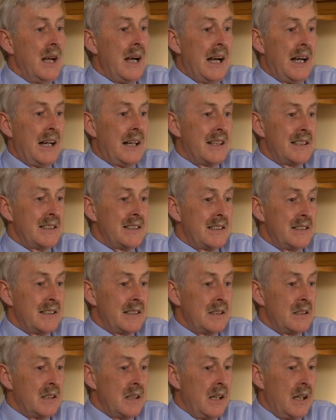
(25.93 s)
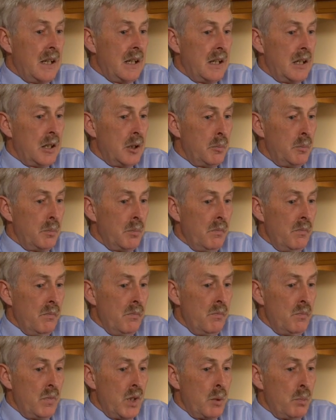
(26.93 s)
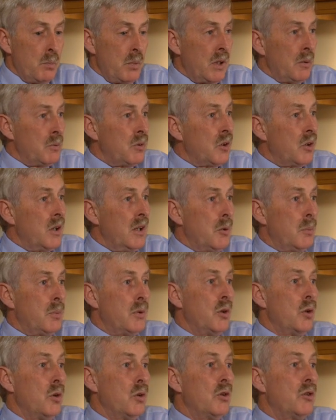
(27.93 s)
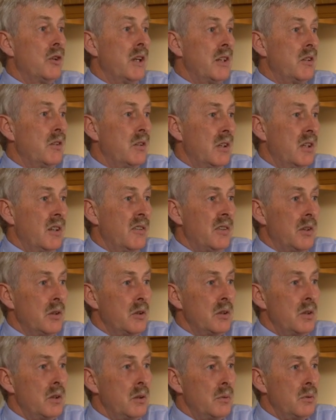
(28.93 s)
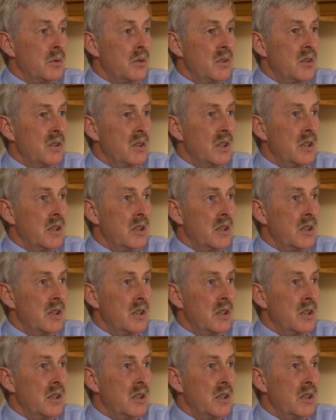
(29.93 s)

But I was looking up an old directory and I found that there was,